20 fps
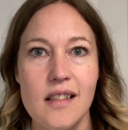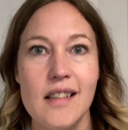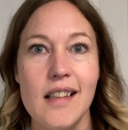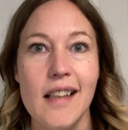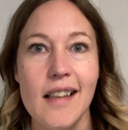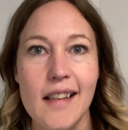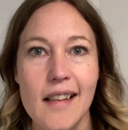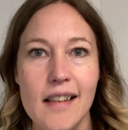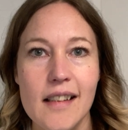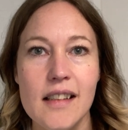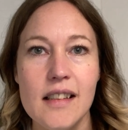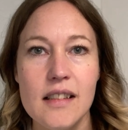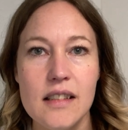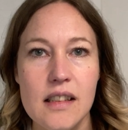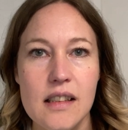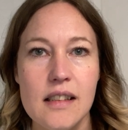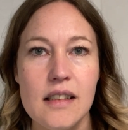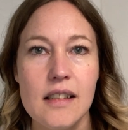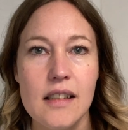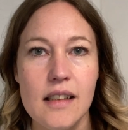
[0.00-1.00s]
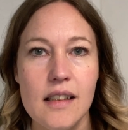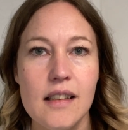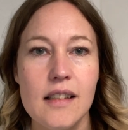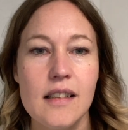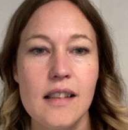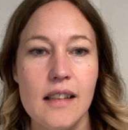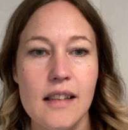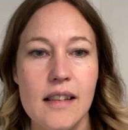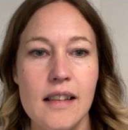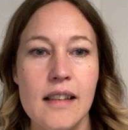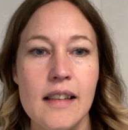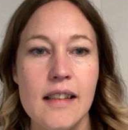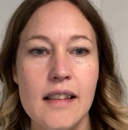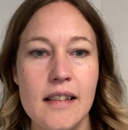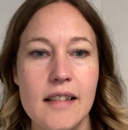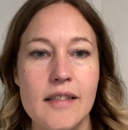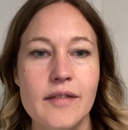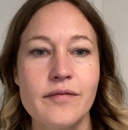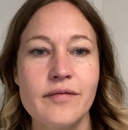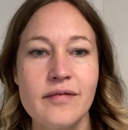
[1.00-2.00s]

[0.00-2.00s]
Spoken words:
da-da-da-da-da-da,